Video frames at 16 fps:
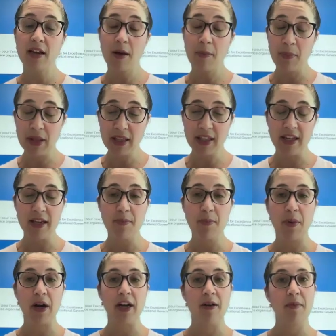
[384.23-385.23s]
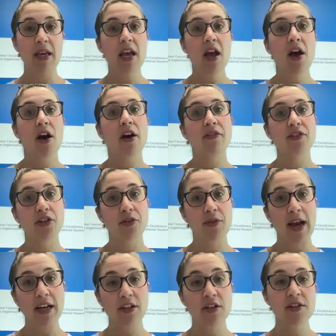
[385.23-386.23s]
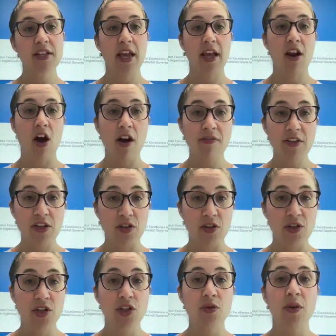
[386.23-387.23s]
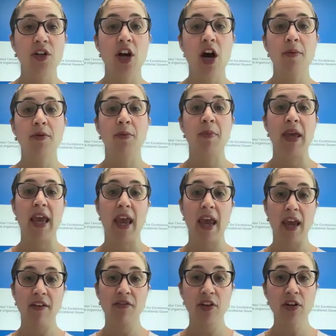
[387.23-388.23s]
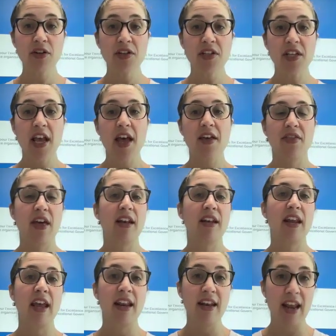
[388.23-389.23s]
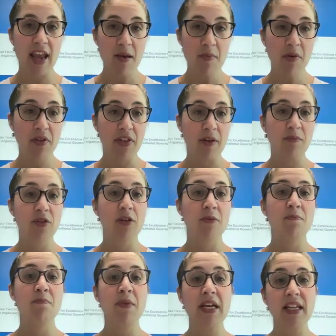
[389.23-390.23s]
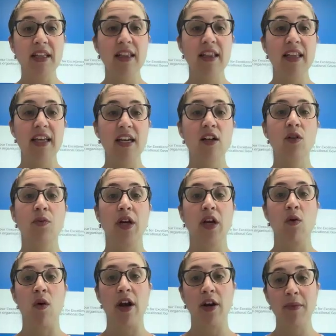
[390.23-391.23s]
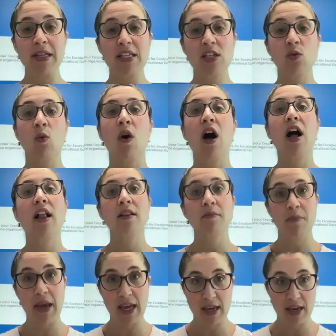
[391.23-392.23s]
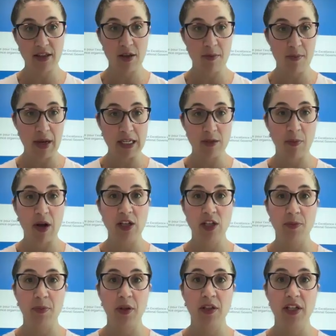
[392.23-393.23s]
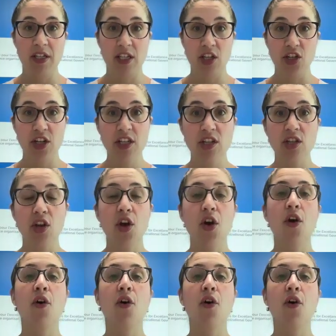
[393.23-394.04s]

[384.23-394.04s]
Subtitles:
of directors and officers to adopt behaviors that enable them to meet legal requirements while making the best possible decisions